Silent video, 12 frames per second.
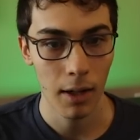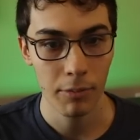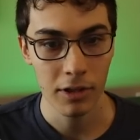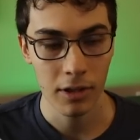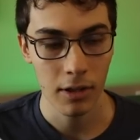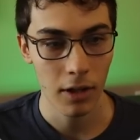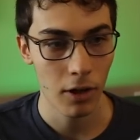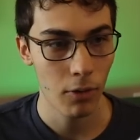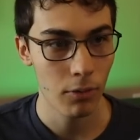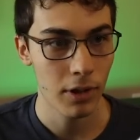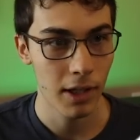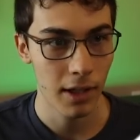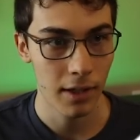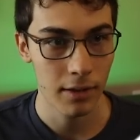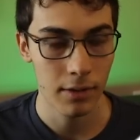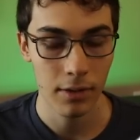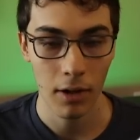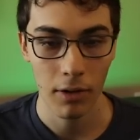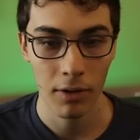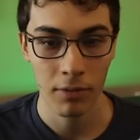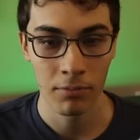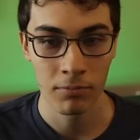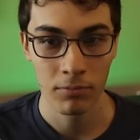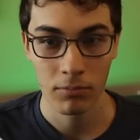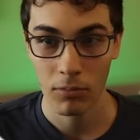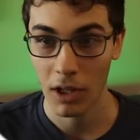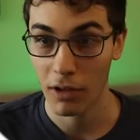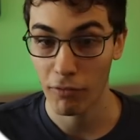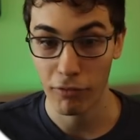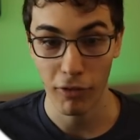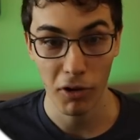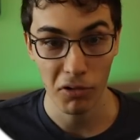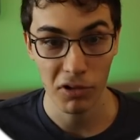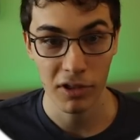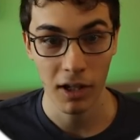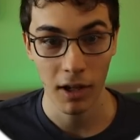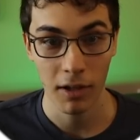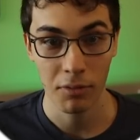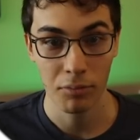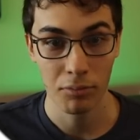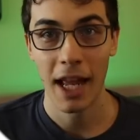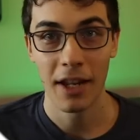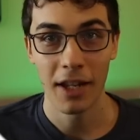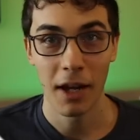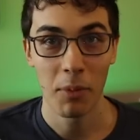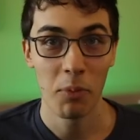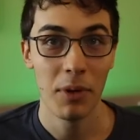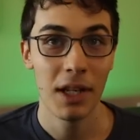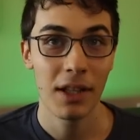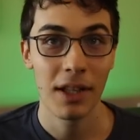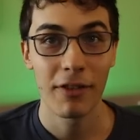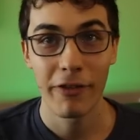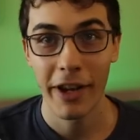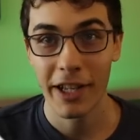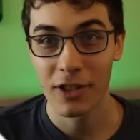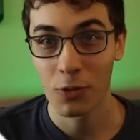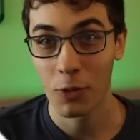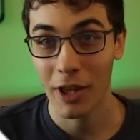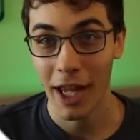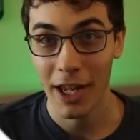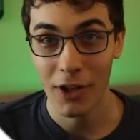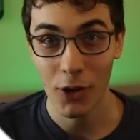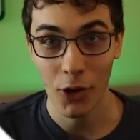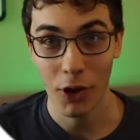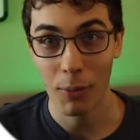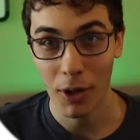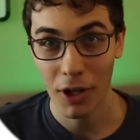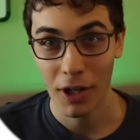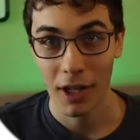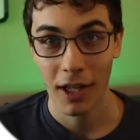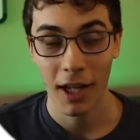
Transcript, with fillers: I'm just going to go to getting started and follow this guide. And I'm immediately faced with a dilemma.